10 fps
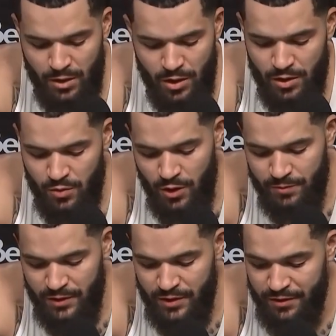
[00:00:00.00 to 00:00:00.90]
No, you would
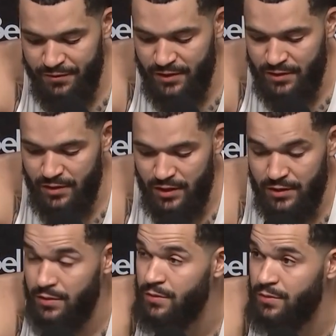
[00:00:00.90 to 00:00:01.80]
hope the defense
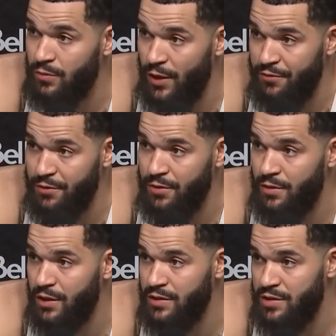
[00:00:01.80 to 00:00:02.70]
doesn't waver
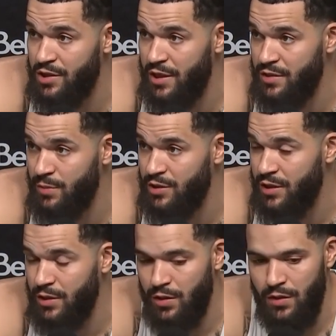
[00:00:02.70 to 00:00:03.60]
or doesn't change much
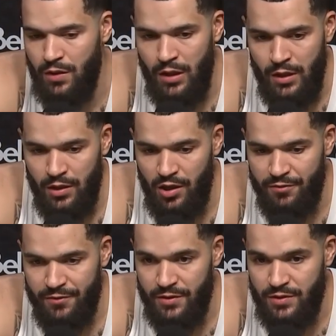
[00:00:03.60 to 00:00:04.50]
at all. The
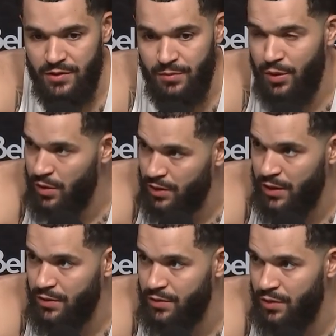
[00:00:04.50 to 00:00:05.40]
offense is the part
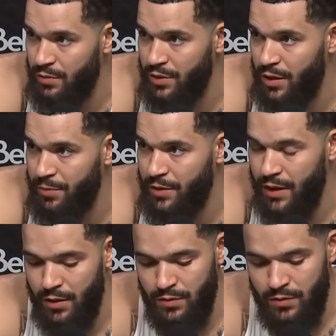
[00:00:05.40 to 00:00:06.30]
that, you know, will be up and
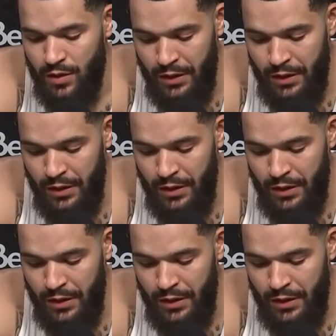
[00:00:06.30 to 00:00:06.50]
down.